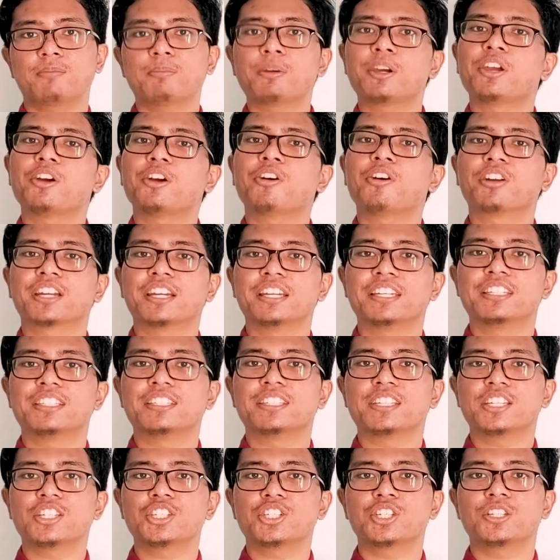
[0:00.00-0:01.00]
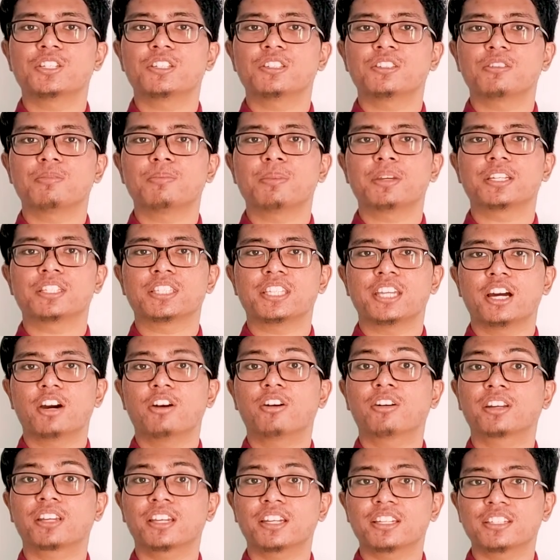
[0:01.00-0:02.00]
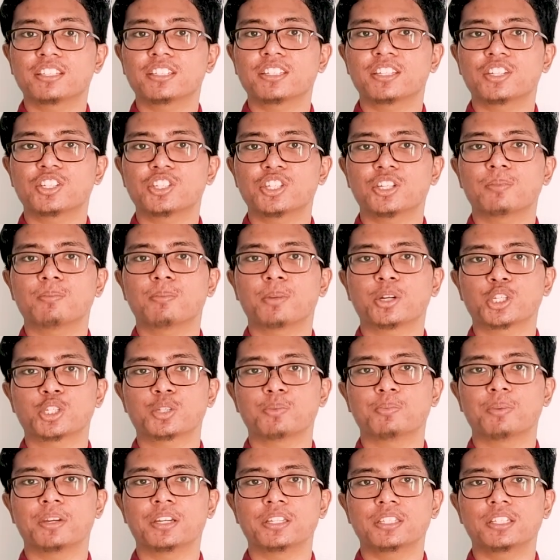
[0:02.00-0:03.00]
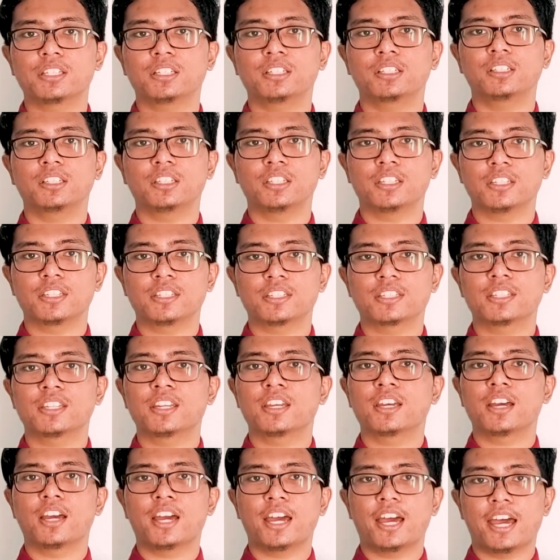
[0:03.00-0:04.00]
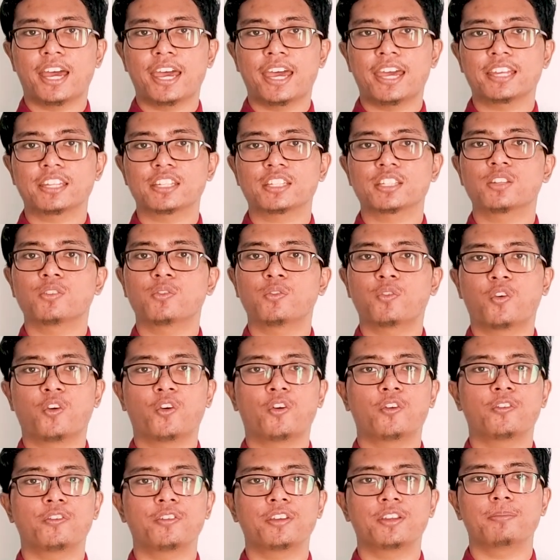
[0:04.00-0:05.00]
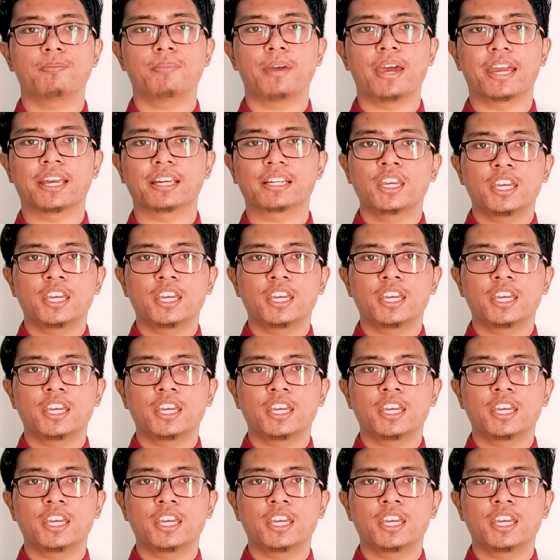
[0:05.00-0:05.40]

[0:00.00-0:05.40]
organization to make their organization much better is ask for feedback.